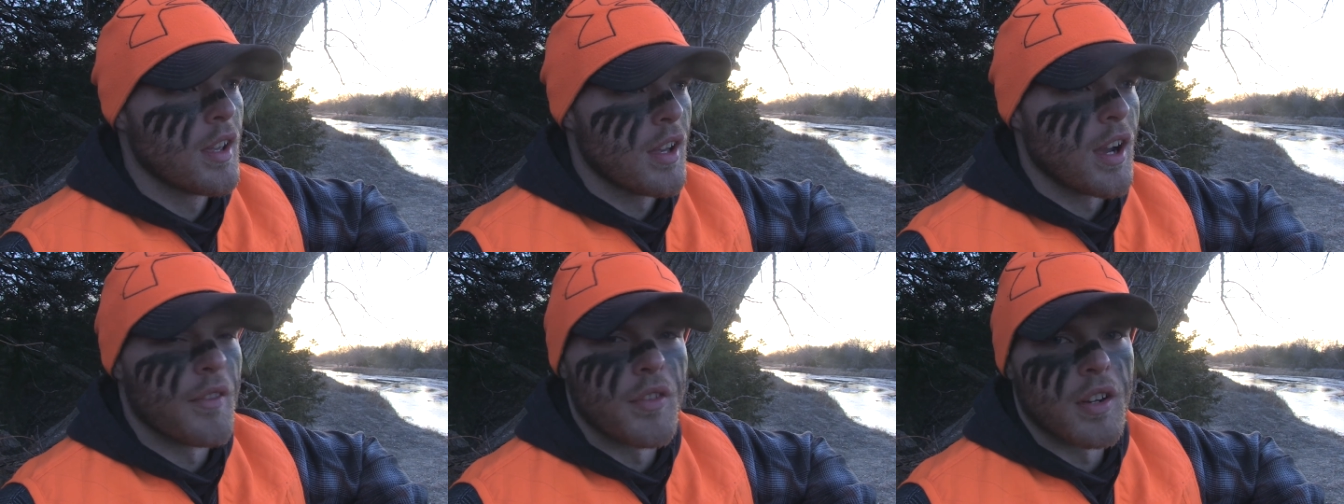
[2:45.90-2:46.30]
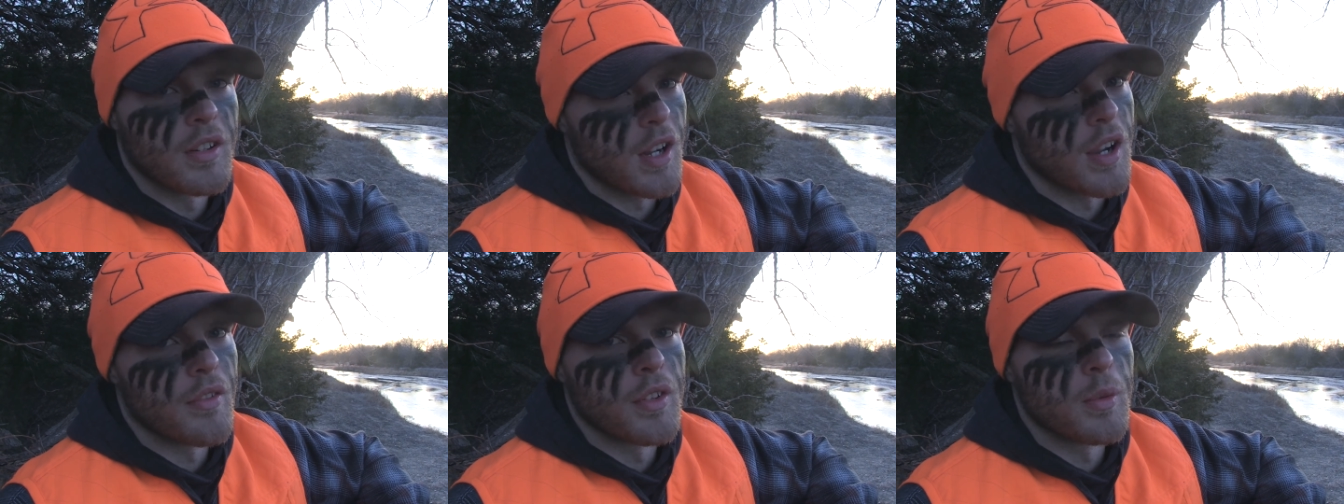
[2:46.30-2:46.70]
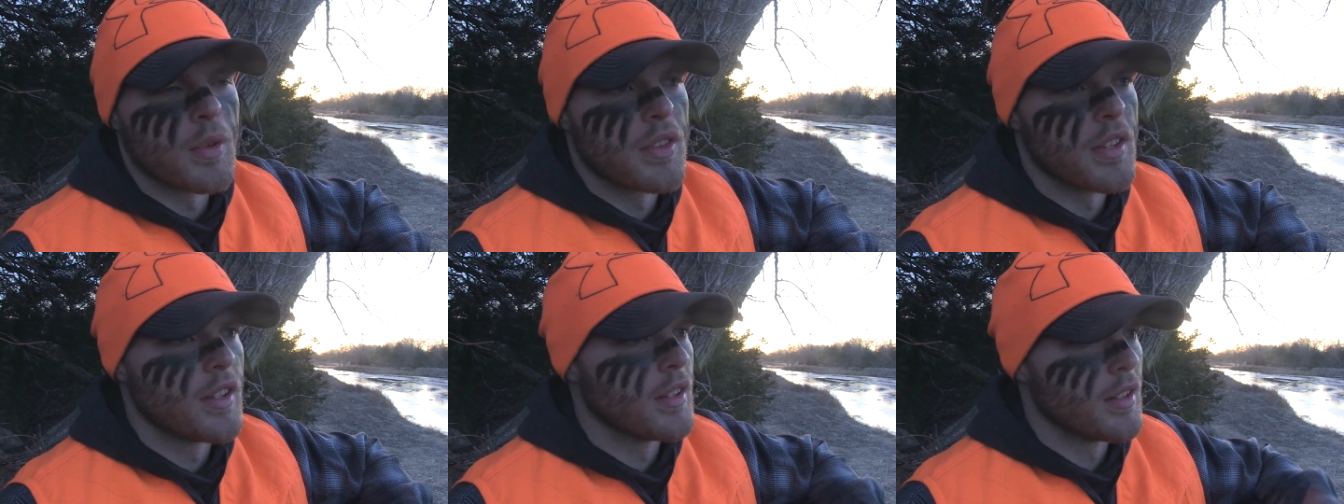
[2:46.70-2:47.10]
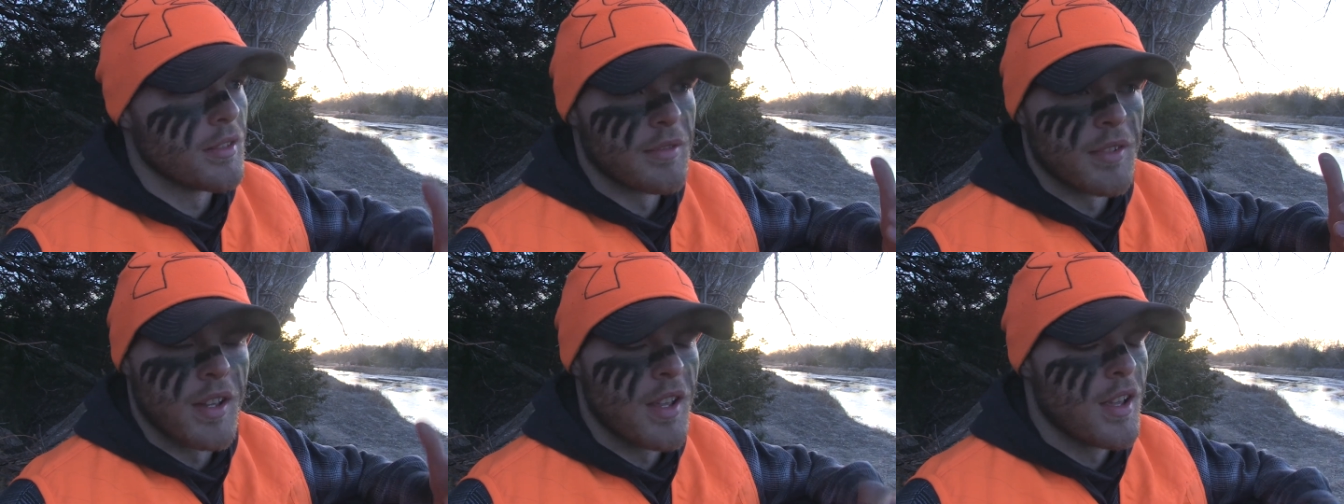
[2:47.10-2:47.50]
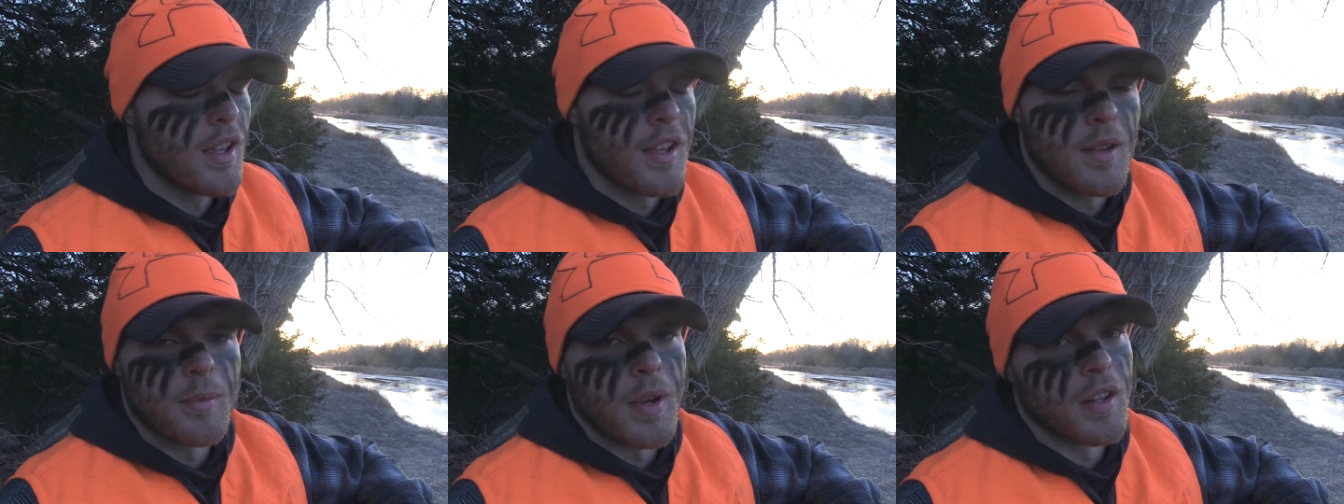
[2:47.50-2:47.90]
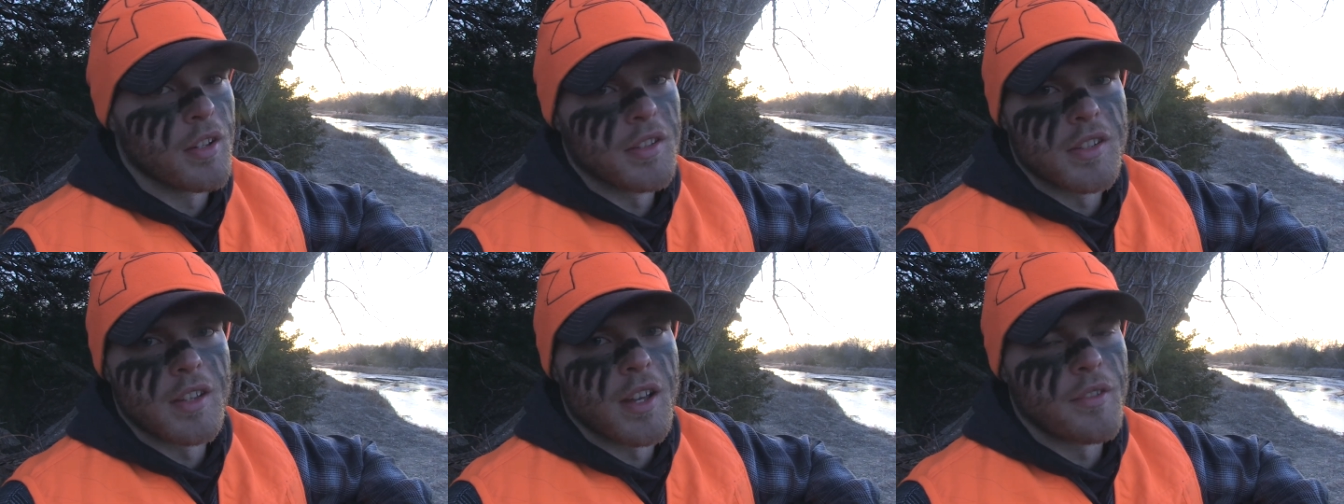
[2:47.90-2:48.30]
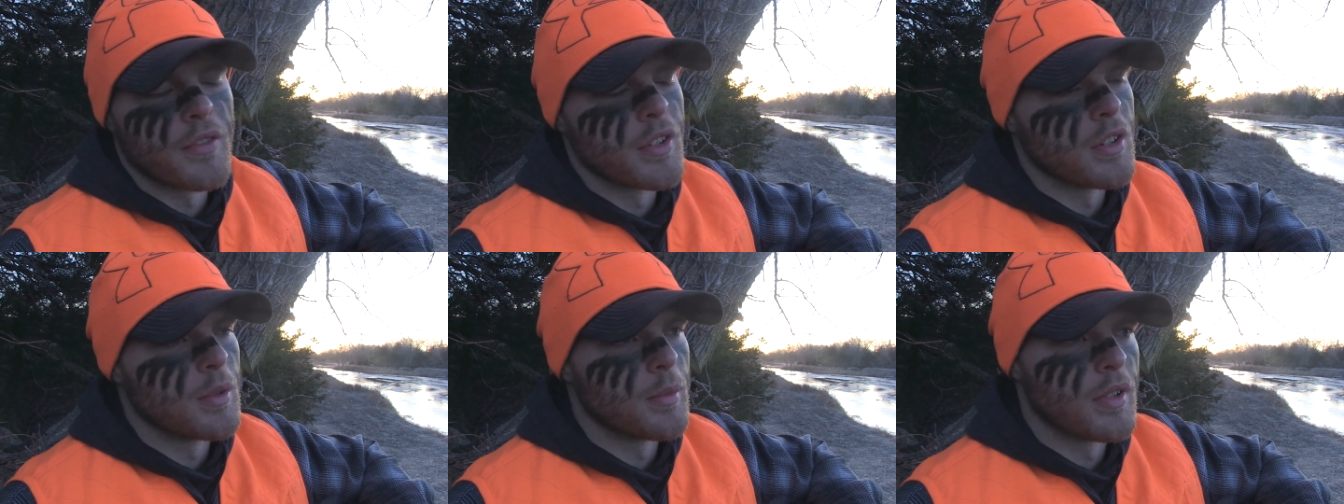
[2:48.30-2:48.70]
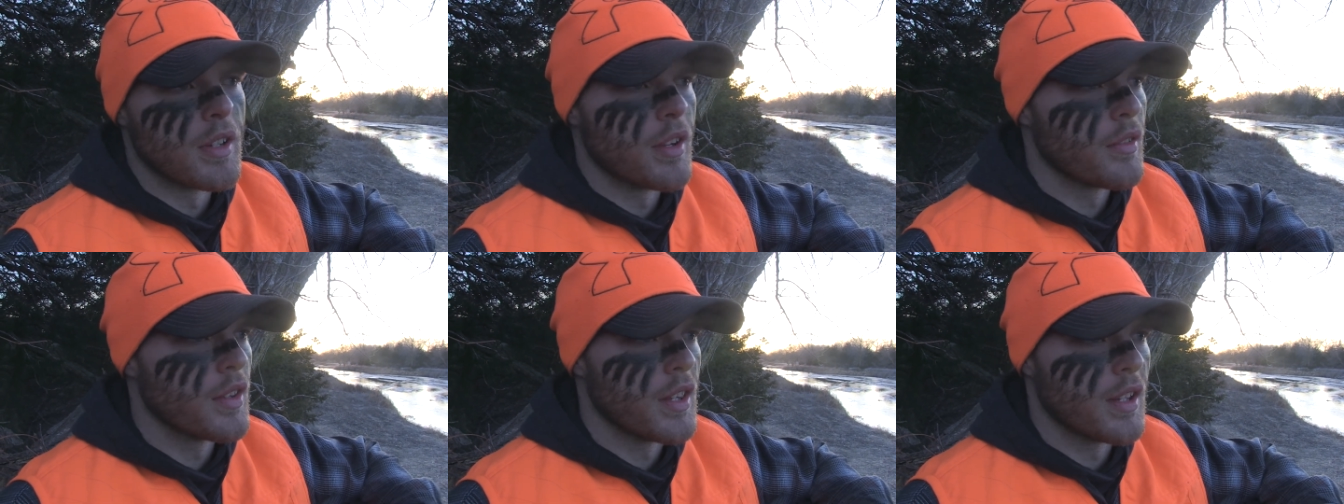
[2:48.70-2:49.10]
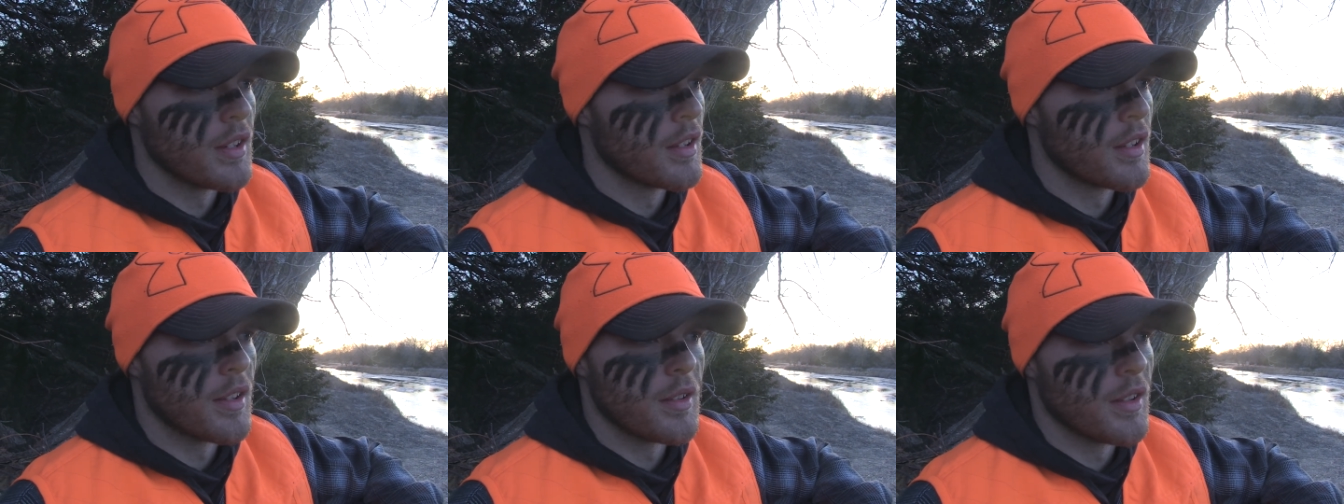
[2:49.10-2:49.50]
I felt confident with it. And by the looks of that film and everything,